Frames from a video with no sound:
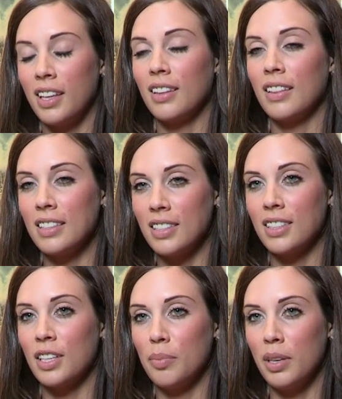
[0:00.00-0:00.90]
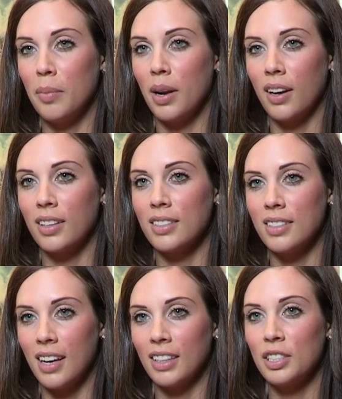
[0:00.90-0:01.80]
think that this is going to be America's
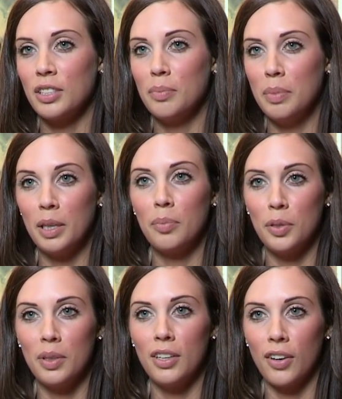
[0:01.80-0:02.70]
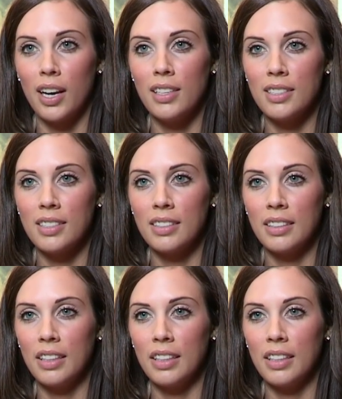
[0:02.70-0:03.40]
next big beauty craze.